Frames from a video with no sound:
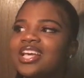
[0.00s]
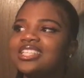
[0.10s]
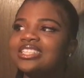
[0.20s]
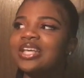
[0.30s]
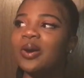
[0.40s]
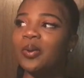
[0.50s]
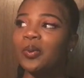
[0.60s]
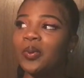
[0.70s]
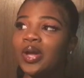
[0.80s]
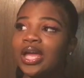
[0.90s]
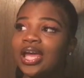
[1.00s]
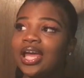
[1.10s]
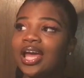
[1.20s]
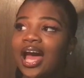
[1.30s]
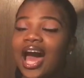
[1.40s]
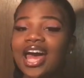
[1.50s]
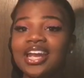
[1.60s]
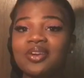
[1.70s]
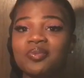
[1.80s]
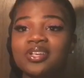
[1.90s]
So I
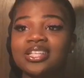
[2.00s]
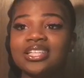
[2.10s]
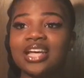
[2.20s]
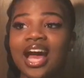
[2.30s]
didn't really,